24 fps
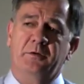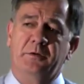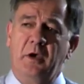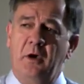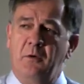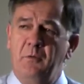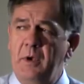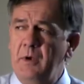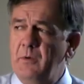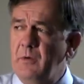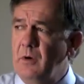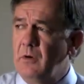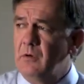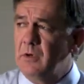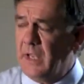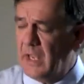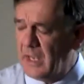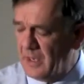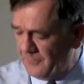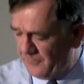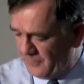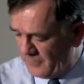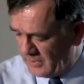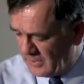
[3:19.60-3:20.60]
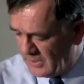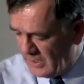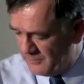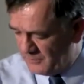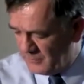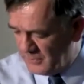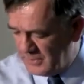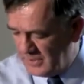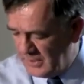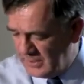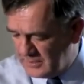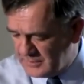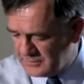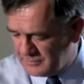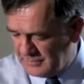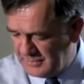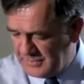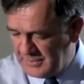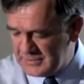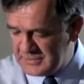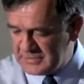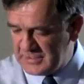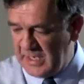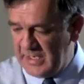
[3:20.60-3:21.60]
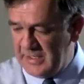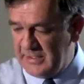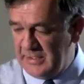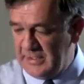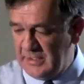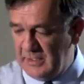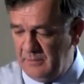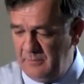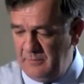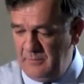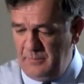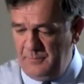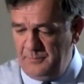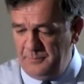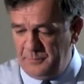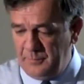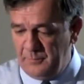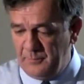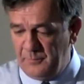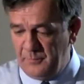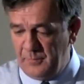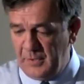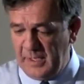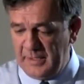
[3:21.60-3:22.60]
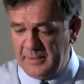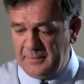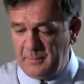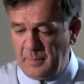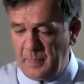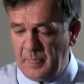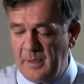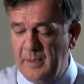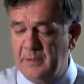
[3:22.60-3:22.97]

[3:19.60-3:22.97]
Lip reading: So we were okay for a couple of years with this idea, but